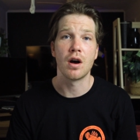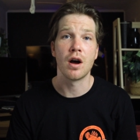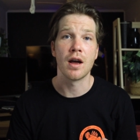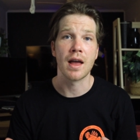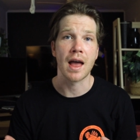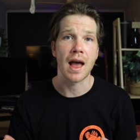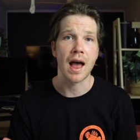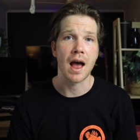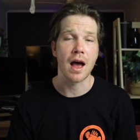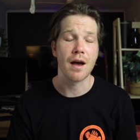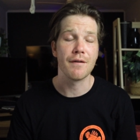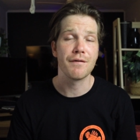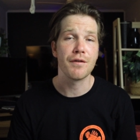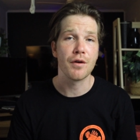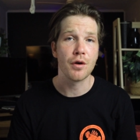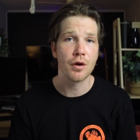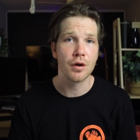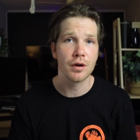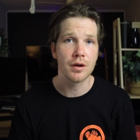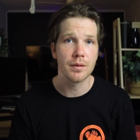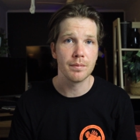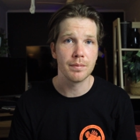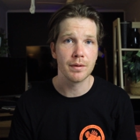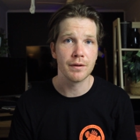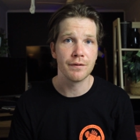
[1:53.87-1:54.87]
I have
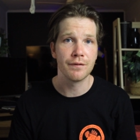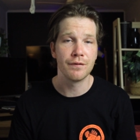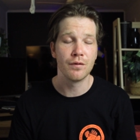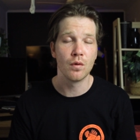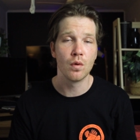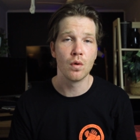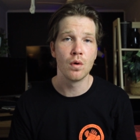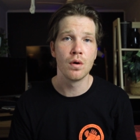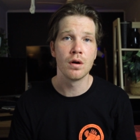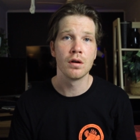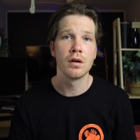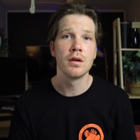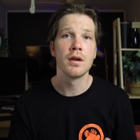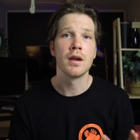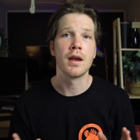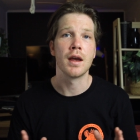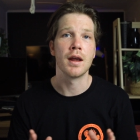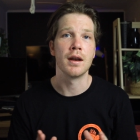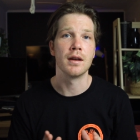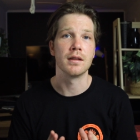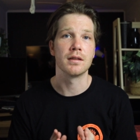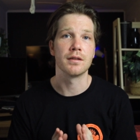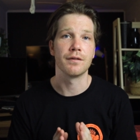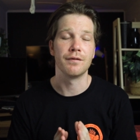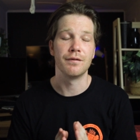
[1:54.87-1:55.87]
heard it before
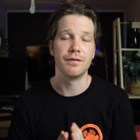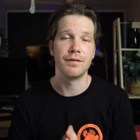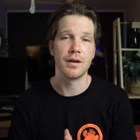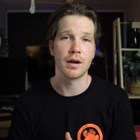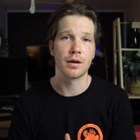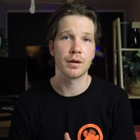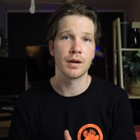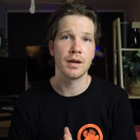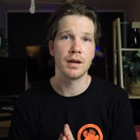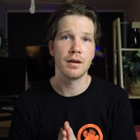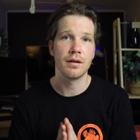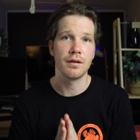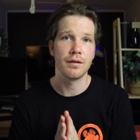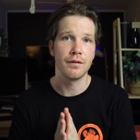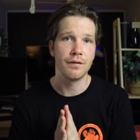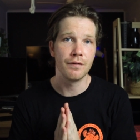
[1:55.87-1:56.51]
and it's very,